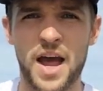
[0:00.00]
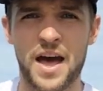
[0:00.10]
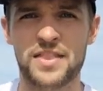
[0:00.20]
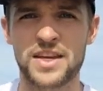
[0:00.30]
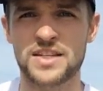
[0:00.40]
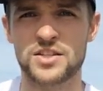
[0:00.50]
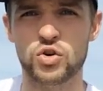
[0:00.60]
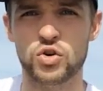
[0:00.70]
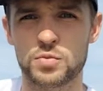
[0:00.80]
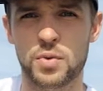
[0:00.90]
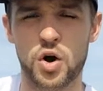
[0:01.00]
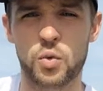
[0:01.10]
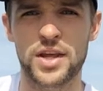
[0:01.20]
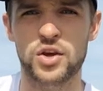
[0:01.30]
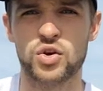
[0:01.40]
And this is spot
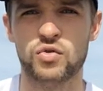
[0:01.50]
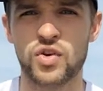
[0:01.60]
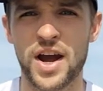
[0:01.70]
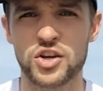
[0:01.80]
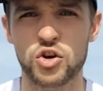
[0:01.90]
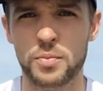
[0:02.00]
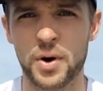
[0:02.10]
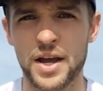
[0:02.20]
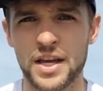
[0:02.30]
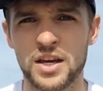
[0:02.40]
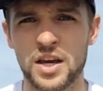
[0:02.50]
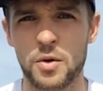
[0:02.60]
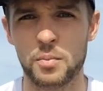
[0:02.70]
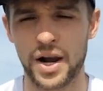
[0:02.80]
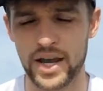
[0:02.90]
where you can rack your bike
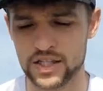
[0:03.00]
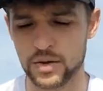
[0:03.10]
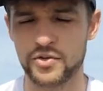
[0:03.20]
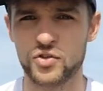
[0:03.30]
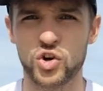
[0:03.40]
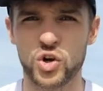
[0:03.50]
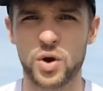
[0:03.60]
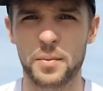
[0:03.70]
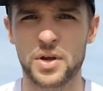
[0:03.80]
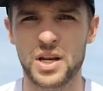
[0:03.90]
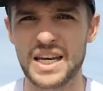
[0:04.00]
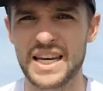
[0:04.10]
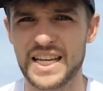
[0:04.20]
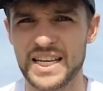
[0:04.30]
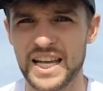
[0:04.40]
and place some of your equipment
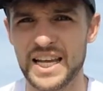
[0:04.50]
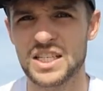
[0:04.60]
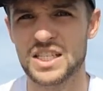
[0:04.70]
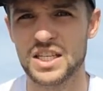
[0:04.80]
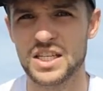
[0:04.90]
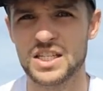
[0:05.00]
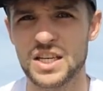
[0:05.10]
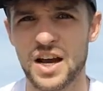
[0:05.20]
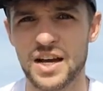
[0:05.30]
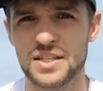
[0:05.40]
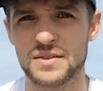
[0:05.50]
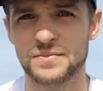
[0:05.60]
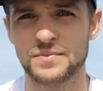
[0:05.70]
neatly to the side.